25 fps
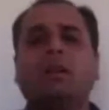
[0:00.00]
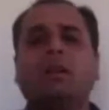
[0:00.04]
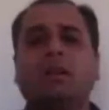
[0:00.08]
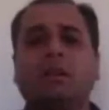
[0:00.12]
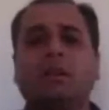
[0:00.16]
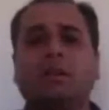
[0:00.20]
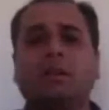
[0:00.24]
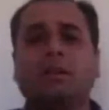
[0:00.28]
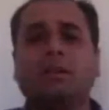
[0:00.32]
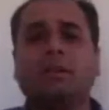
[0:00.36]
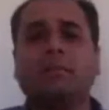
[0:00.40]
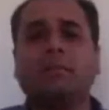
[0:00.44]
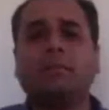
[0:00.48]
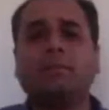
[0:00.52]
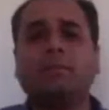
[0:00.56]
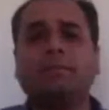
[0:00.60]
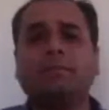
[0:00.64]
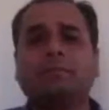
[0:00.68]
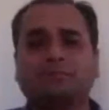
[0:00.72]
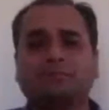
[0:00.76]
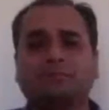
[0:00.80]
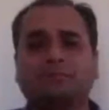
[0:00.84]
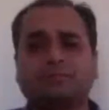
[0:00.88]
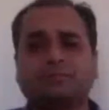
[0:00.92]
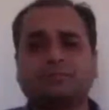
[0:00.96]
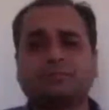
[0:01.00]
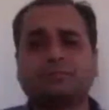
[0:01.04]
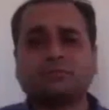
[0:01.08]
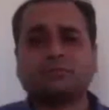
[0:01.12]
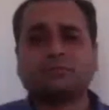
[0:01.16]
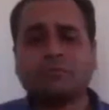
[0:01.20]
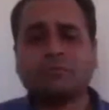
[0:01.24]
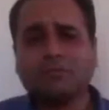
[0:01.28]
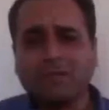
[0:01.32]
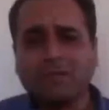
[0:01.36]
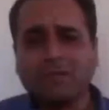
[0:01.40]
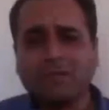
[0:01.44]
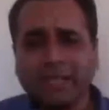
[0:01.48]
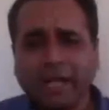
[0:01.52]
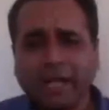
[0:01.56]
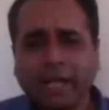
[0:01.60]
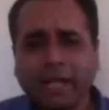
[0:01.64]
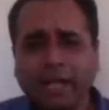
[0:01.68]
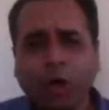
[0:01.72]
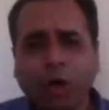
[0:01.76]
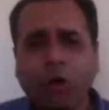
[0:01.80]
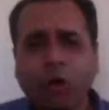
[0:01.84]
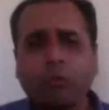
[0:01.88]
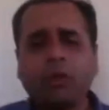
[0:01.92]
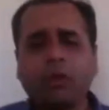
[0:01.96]
uh,
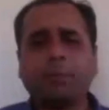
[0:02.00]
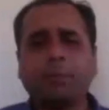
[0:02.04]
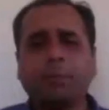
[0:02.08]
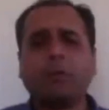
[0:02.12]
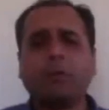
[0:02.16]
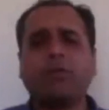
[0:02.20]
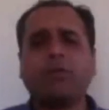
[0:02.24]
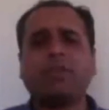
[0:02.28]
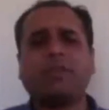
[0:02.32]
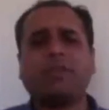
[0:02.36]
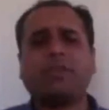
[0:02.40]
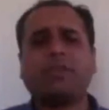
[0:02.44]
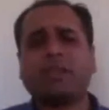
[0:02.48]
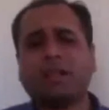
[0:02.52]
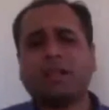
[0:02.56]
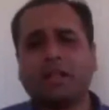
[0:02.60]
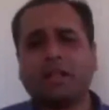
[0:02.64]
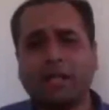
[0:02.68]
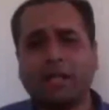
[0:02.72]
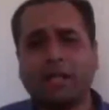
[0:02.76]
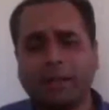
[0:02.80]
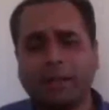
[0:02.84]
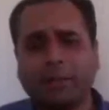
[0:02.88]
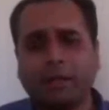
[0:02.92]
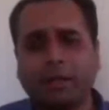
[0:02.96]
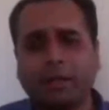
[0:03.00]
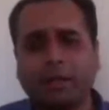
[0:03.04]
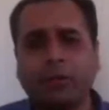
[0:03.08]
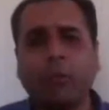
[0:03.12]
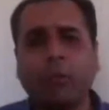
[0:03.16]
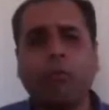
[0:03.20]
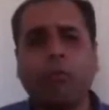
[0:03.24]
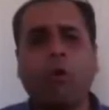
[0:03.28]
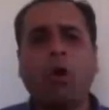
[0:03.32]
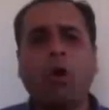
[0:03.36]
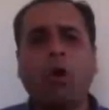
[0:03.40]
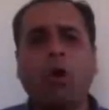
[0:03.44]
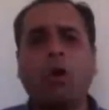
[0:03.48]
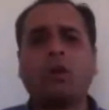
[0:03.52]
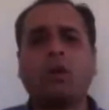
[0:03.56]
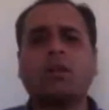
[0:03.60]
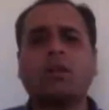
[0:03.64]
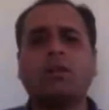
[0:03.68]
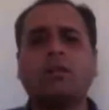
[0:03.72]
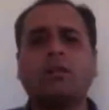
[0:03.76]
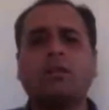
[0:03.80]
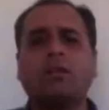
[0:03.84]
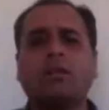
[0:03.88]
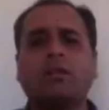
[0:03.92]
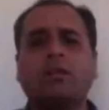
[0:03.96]
in an awkward position, unable to
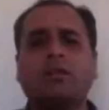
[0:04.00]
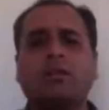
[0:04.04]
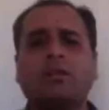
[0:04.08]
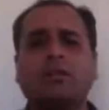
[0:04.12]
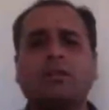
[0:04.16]
walk,